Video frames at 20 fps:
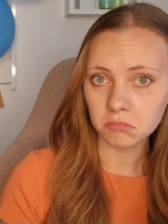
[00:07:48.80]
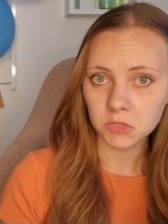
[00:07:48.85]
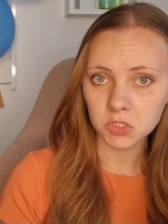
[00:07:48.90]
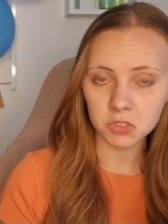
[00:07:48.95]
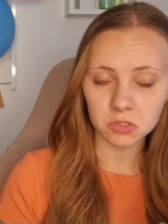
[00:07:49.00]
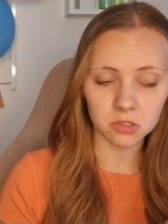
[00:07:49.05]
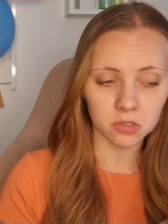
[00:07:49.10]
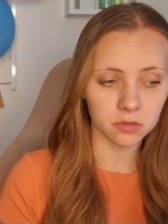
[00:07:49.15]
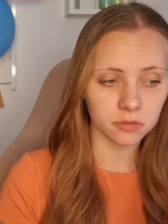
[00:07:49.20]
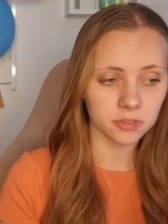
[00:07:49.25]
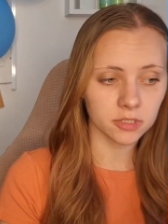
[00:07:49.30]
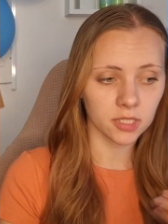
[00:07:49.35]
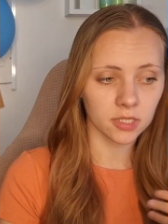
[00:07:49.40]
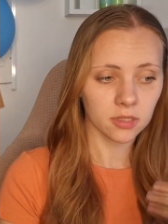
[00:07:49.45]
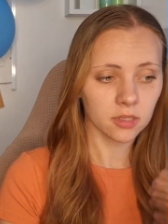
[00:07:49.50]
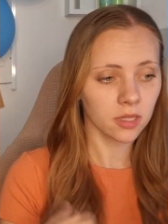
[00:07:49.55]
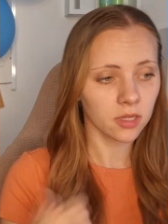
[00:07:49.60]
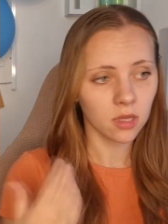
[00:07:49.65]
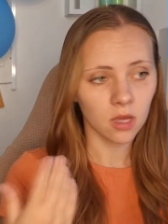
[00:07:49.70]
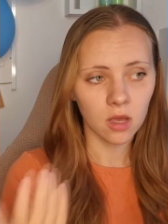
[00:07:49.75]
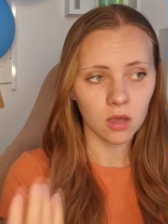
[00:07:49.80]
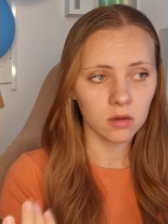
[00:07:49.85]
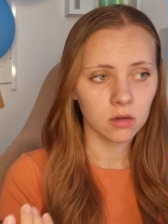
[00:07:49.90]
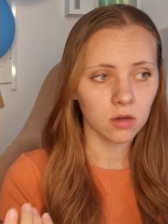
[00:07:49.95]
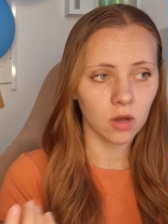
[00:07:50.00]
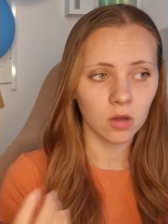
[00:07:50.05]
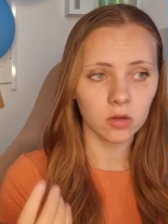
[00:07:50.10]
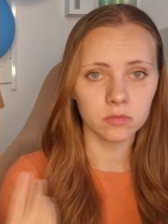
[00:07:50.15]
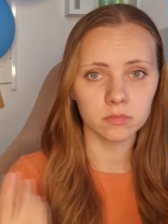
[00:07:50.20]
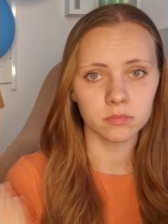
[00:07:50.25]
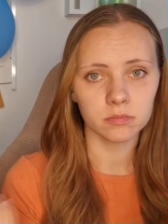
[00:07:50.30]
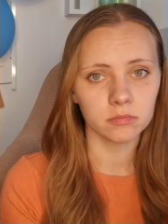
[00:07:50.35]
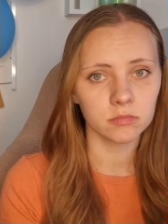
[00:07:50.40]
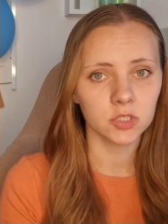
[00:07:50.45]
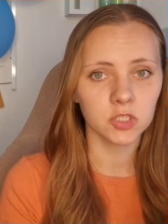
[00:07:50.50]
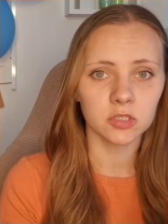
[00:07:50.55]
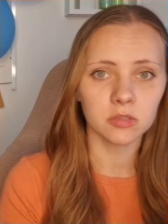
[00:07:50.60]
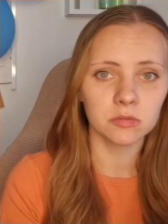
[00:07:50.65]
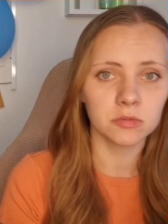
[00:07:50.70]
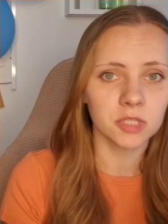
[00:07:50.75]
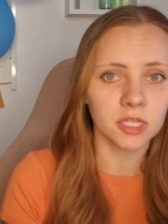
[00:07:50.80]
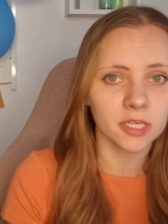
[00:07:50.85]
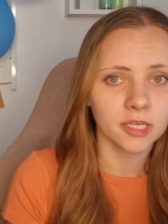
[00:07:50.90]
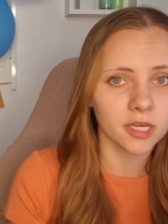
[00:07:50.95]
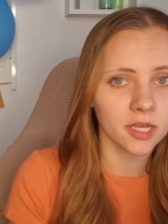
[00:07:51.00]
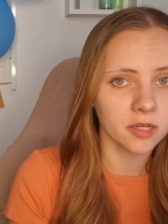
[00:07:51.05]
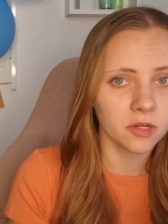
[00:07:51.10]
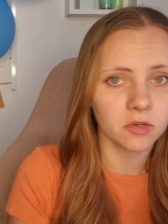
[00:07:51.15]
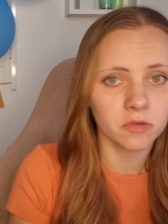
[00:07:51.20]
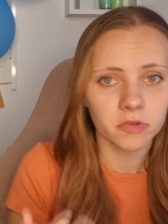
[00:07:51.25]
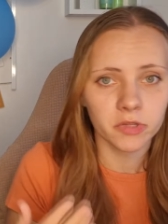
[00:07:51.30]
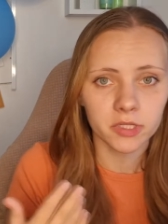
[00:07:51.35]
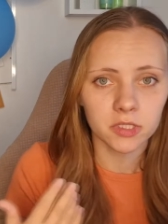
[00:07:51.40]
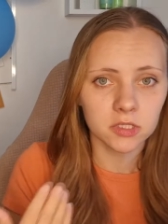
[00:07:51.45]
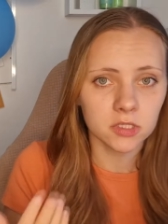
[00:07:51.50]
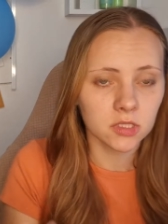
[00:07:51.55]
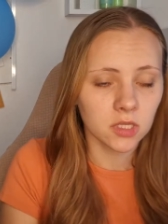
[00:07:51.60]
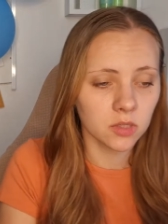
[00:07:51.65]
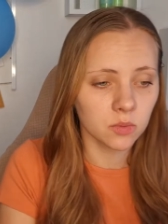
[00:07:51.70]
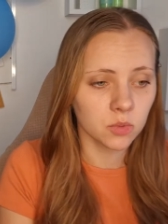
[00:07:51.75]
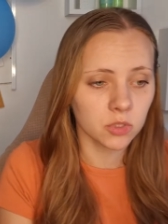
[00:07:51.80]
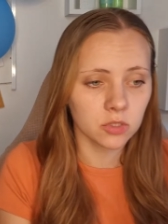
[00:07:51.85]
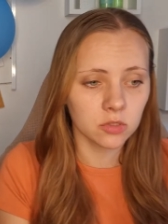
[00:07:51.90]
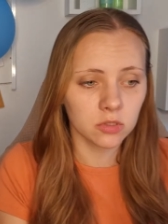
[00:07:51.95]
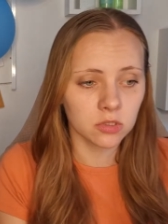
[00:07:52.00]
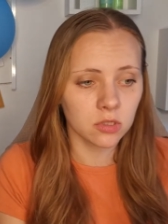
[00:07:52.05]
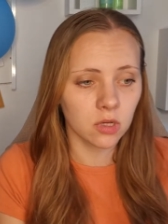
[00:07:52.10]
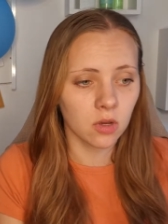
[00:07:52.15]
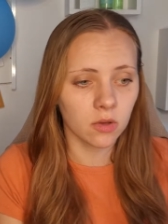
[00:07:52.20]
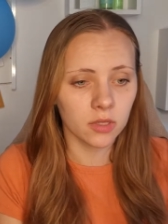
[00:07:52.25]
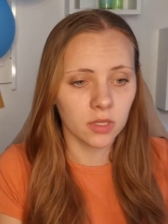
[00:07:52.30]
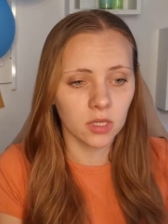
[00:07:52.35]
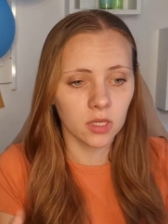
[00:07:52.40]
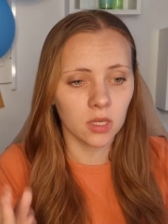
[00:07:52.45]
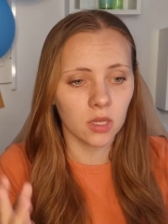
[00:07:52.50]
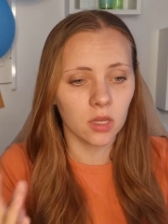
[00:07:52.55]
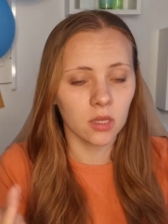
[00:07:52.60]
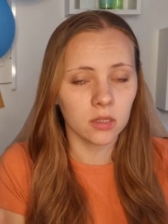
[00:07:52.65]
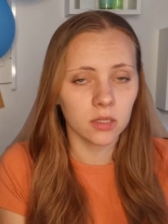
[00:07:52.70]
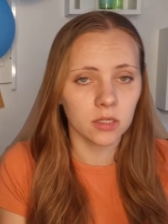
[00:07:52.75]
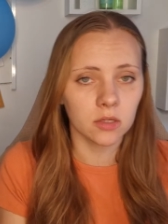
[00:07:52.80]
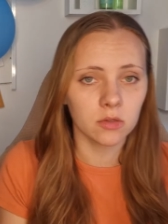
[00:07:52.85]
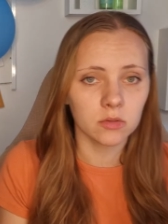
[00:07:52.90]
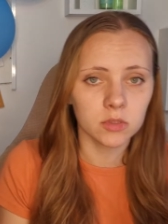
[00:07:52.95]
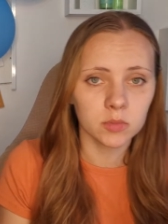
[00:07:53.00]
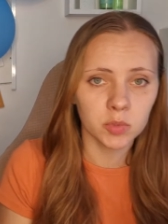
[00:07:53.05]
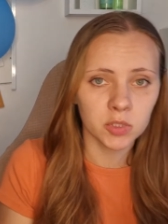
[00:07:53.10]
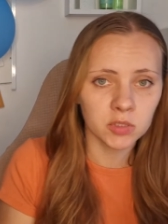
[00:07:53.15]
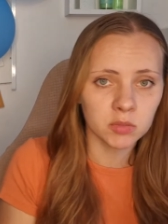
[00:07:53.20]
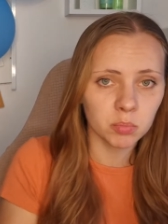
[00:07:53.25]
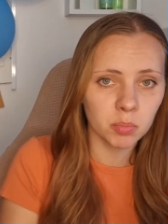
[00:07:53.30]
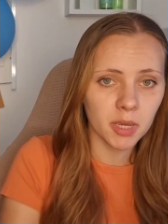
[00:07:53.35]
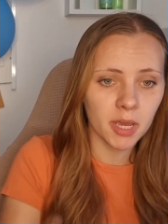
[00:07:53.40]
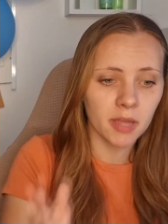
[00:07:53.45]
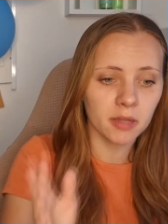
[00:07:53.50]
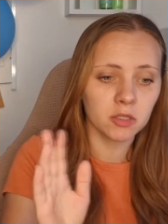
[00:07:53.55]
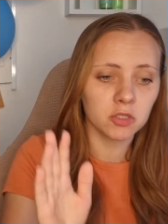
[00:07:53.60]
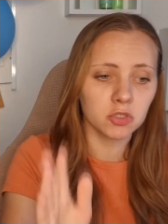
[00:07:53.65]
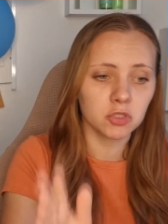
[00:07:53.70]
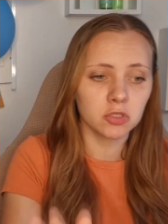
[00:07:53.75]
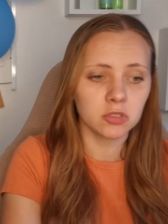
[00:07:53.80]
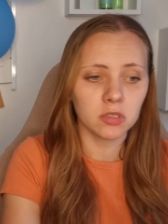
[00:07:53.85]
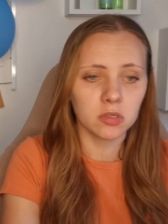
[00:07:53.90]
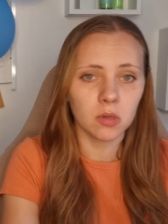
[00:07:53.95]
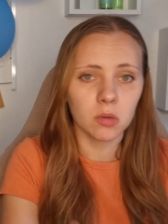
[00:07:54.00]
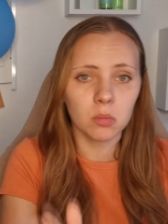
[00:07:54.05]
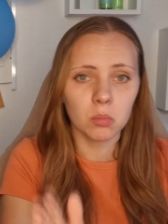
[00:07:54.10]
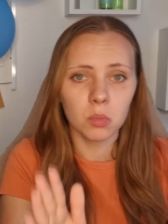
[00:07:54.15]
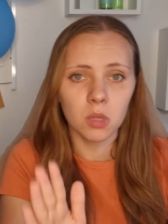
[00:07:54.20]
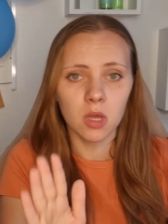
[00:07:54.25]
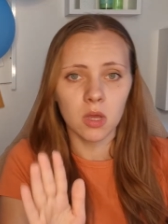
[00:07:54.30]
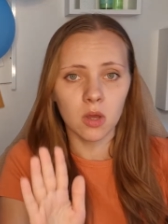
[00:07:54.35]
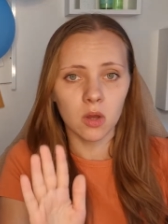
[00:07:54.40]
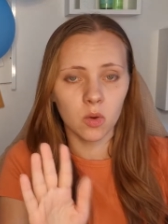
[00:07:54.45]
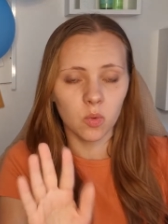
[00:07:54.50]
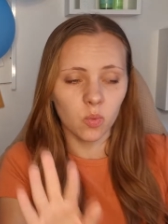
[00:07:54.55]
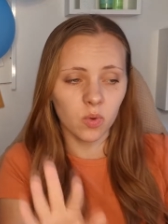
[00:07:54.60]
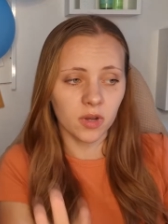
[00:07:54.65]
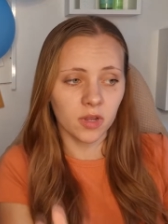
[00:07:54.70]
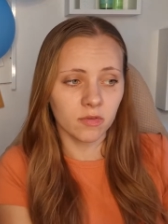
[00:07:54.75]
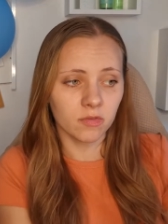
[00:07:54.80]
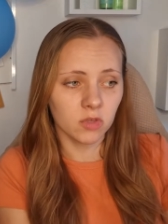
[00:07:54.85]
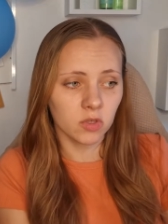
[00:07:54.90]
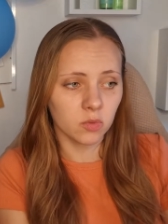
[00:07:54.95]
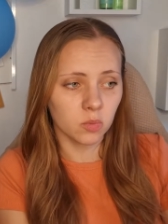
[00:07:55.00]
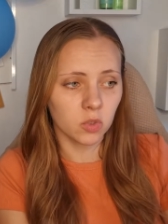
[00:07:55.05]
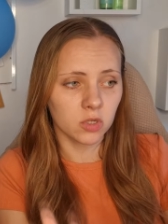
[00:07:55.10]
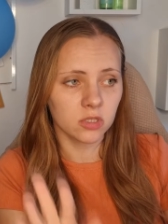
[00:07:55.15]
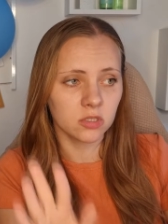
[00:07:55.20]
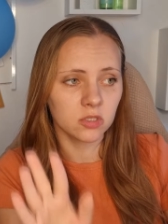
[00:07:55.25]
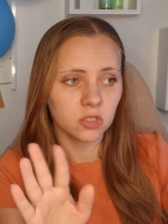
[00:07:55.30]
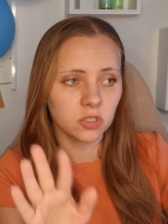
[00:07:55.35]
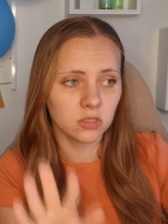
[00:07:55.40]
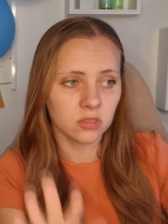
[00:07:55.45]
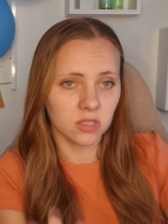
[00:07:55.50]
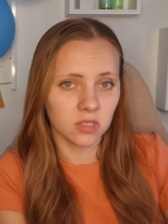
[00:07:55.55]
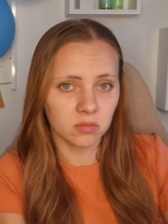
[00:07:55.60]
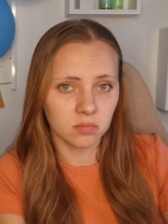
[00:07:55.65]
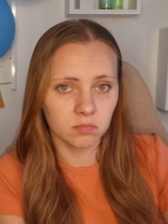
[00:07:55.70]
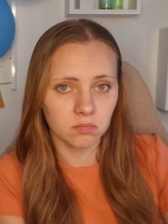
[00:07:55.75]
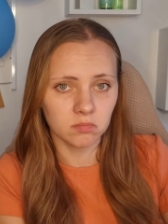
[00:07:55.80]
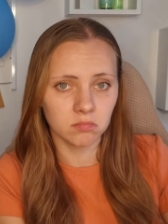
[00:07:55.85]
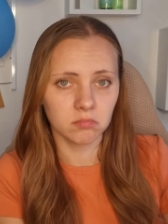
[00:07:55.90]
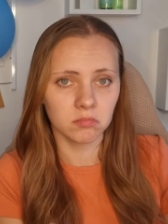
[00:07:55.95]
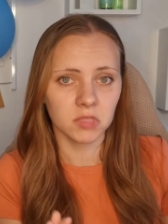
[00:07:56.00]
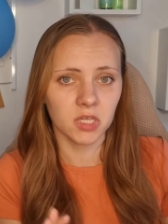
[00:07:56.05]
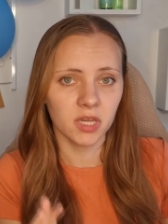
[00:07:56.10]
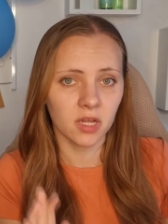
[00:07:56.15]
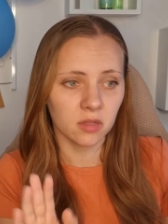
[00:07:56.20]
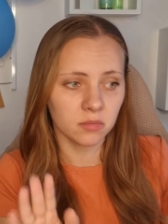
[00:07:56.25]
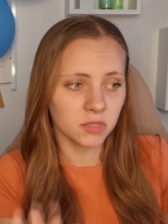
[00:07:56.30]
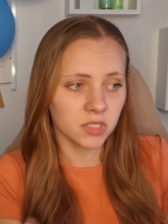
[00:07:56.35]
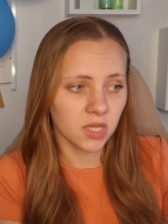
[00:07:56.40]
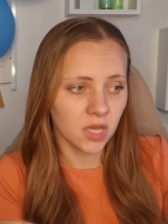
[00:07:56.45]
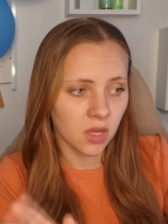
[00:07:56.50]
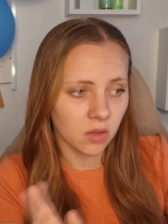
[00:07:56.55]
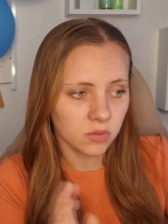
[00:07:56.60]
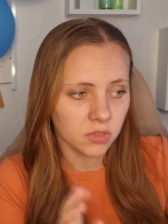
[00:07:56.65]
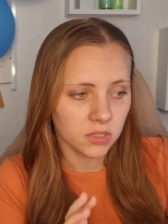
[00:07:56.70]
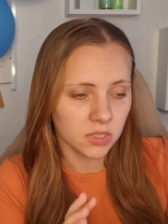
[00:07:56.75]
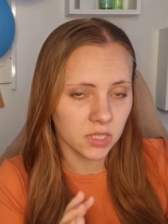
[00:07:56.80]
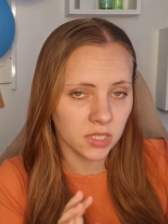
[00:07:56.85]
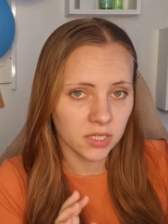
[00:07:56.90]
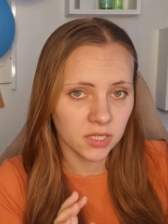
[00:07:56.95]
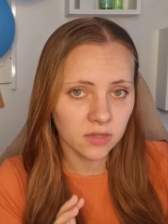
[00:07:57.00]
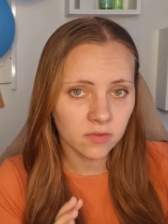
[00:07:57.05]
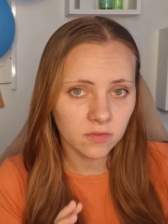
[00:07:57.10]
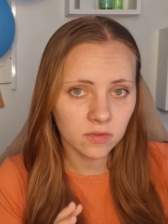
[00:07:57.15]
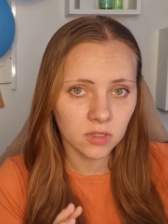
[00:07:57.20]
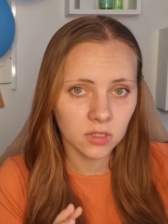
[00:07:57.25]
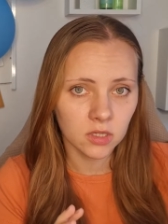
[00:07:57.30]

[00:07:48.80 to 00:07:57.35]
You know, saying like, "Oh, dude, like I don't understand what you are talking. I don't speak Spanish, so whatever you want, just like calm down and leave."